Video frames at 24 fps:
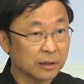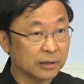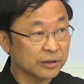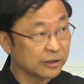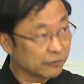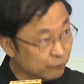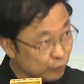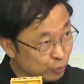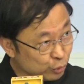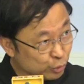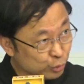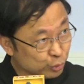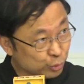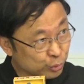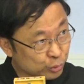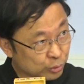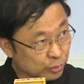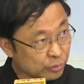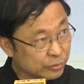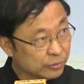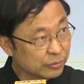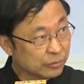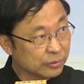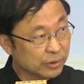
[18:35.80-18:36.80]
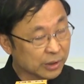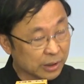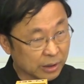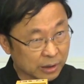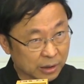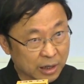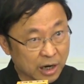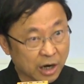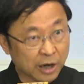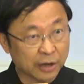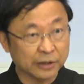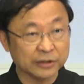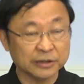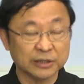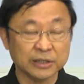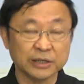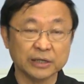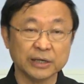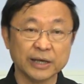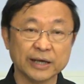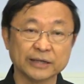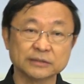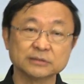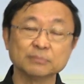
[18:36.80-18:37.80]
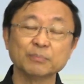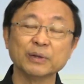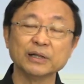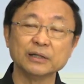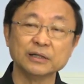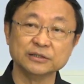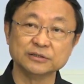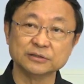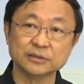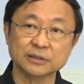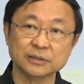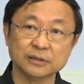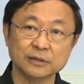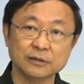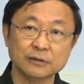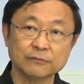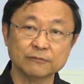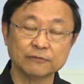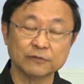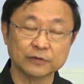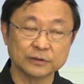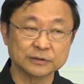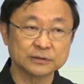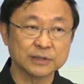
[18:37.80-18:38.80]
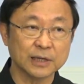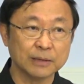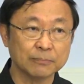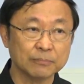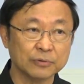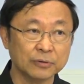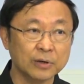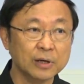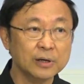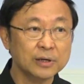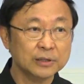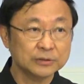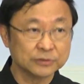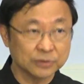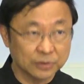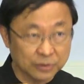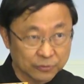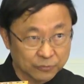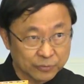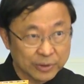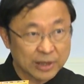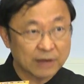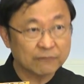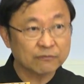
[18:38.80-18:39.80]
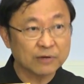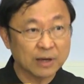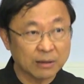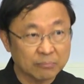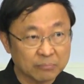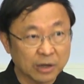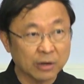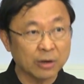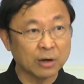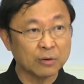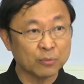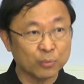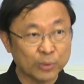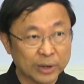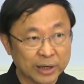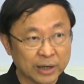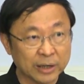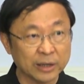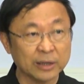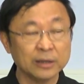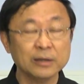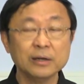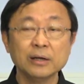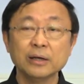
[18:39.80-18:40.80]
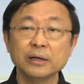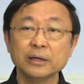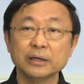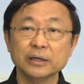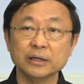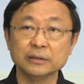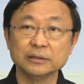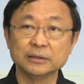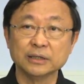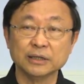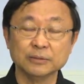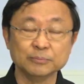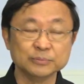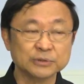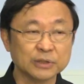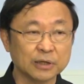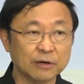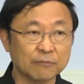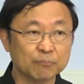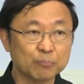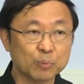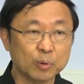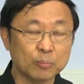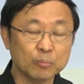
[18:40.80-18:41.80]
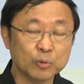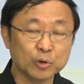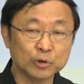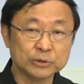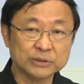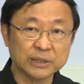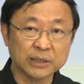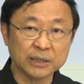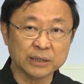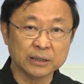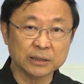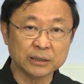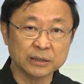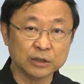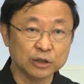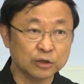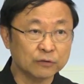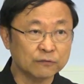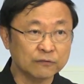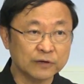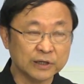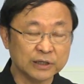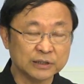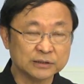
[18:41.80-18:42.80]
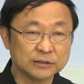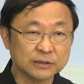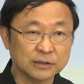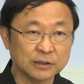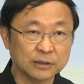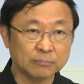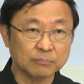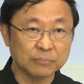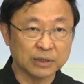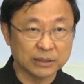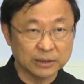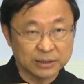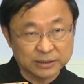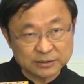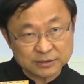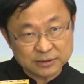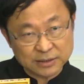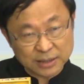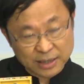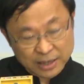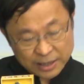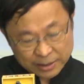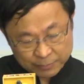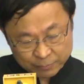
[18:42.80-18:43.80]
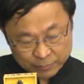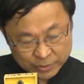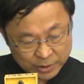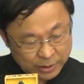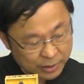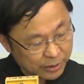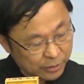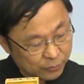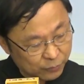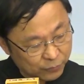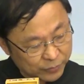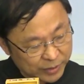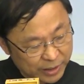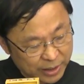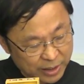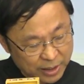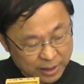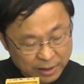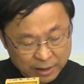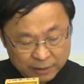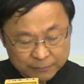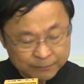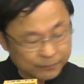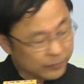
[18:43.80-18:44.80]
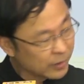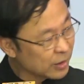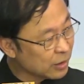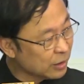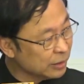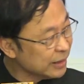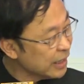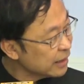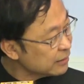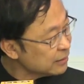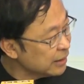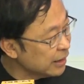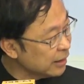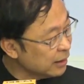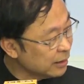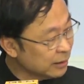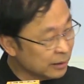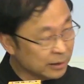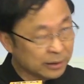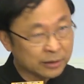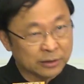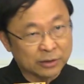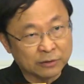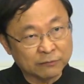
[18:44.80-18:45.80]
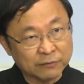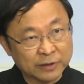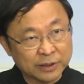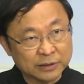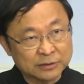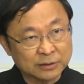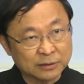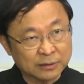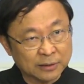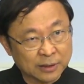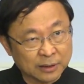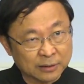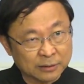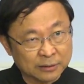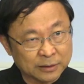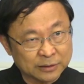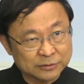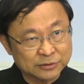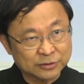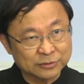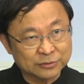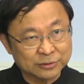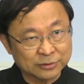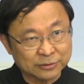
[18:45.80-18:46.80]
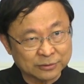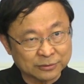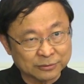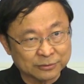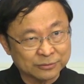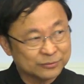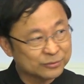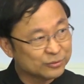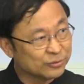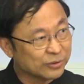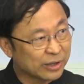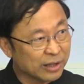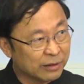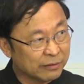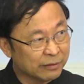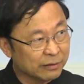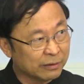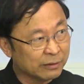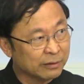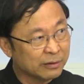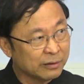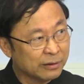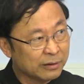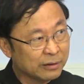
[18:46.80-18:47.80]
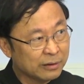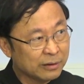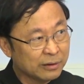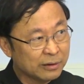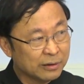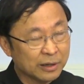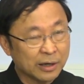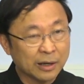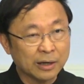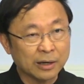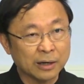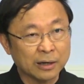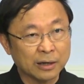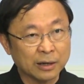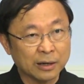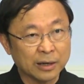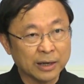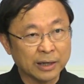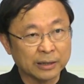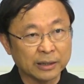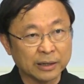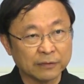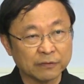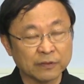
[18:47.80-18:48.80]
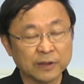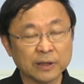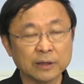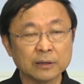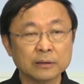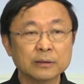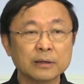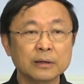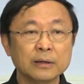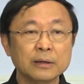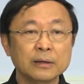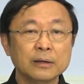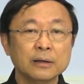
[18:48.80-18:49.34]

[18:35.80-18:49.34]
if you do R&D expenditure, for example. So we have come a long way in terms of promoting innovation, but this time we are connecting innovation and digital together. And I think